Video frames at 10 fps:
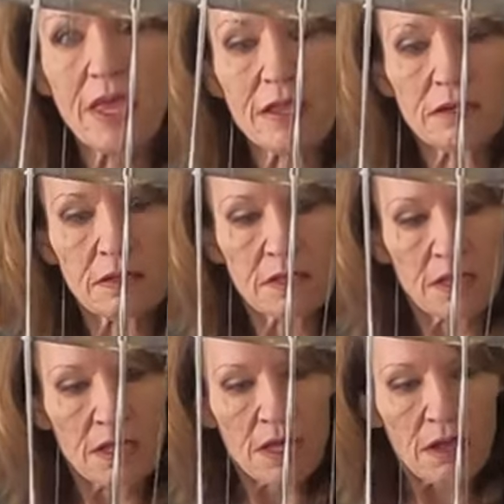made.
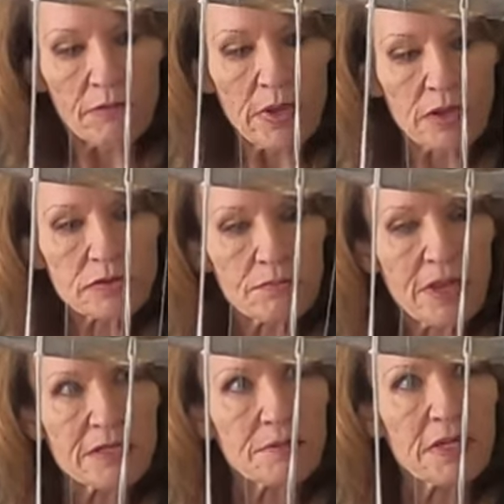We also
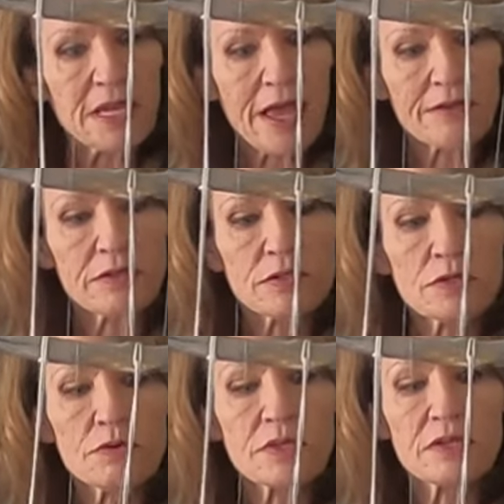made some
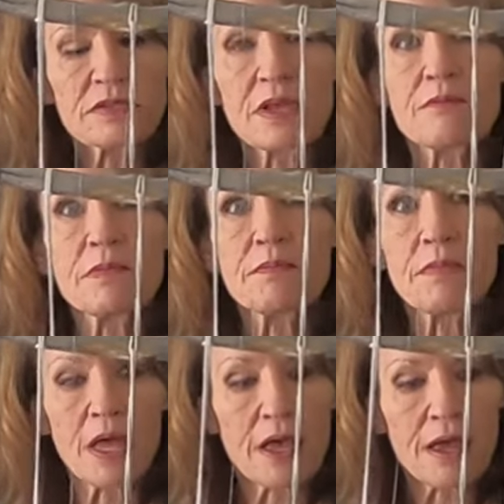medallions using some
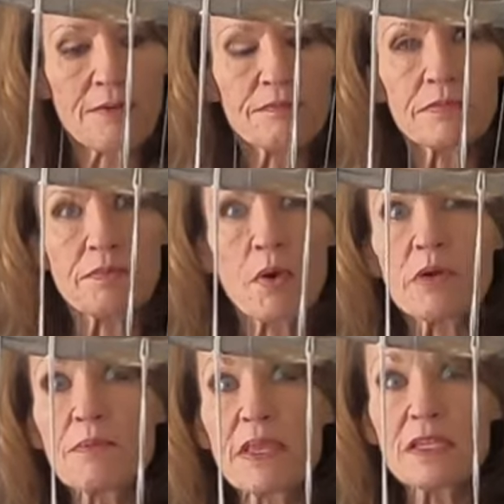uh,
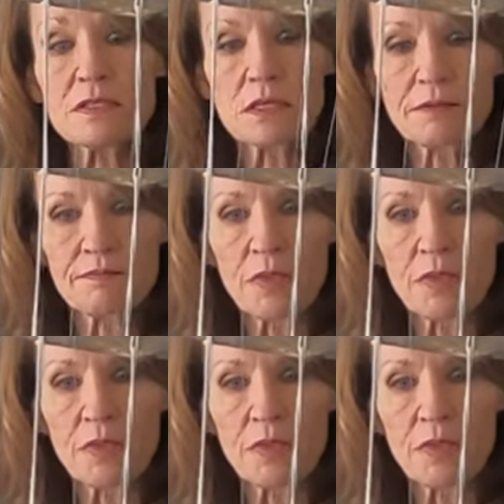pony beads,